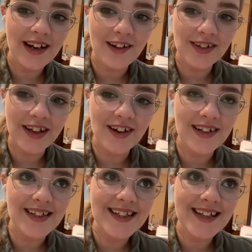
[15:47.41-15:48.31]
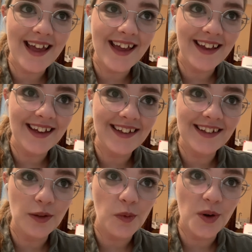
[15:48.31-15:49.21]
out there and saying it in
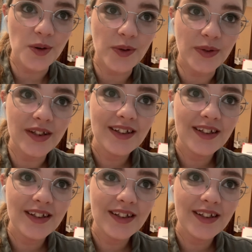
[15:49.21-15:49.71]
the world